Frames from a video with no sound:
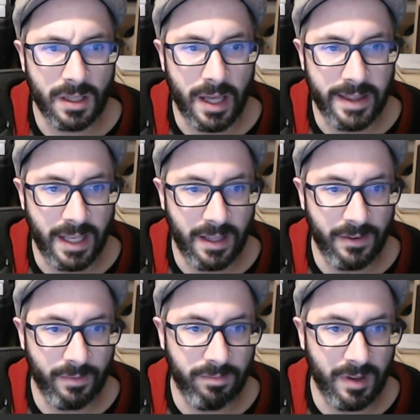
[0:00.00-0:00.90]
I think
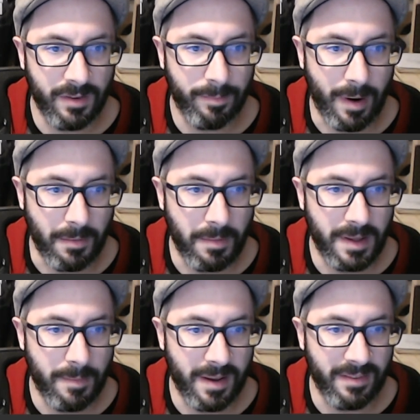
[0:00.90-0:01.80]
is probably
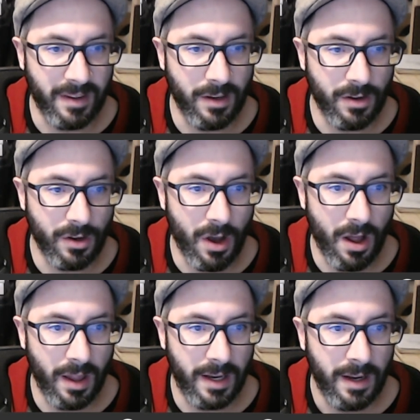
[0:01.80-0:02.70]
the best thing you could
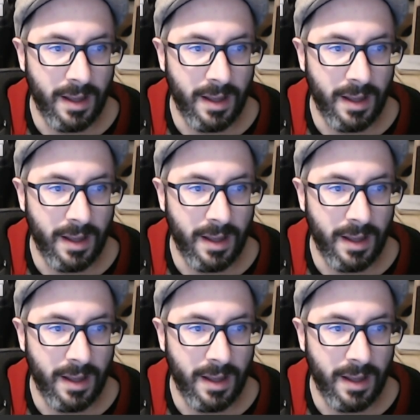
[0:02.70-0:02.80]
call it.